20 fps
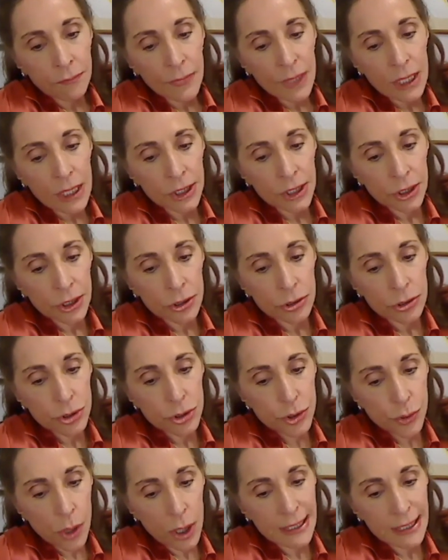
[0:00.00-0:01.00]
you know,
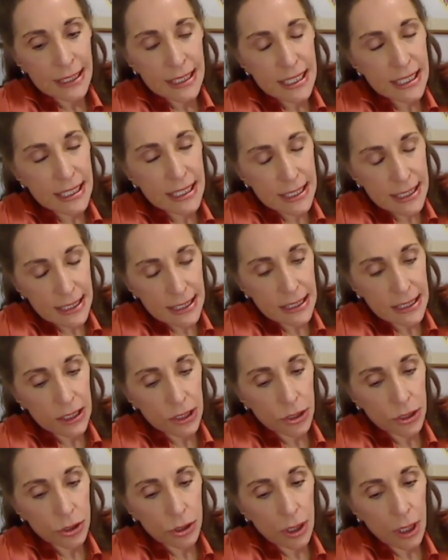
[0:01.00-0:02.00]
trying to
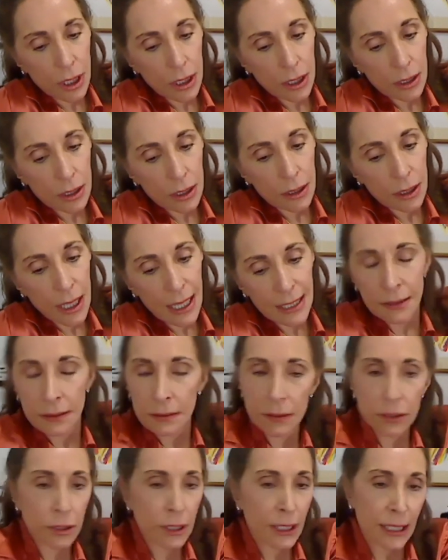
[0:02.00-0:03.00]
steer, and
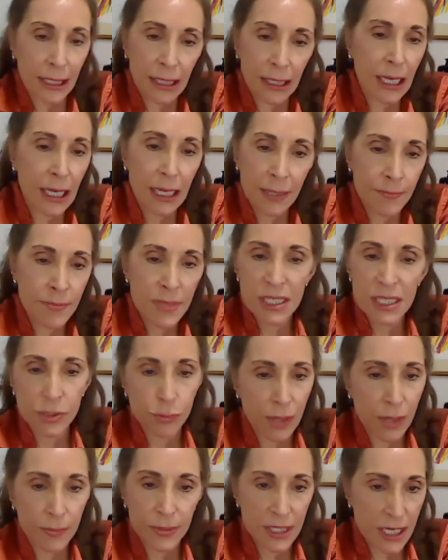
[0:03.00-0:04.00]
look, he had a mixed
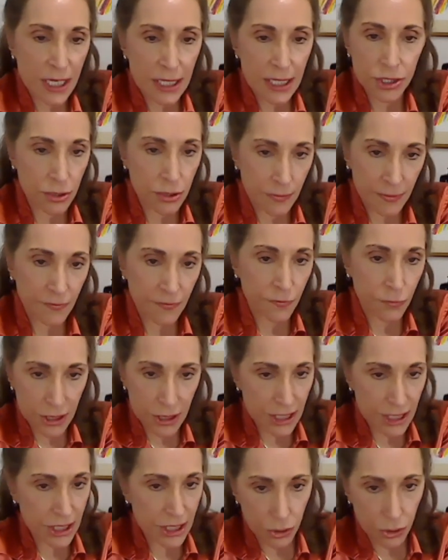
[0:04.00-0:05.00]
reputation before he
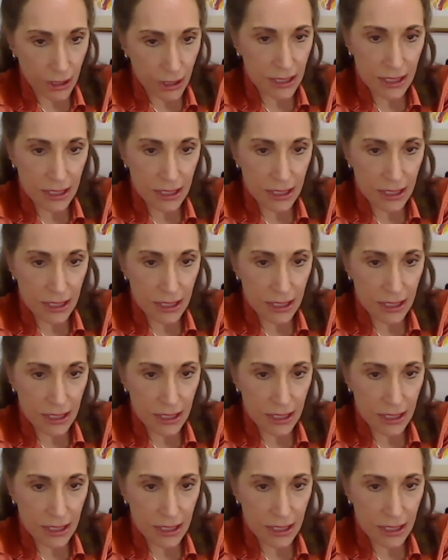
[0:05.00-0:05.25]
started.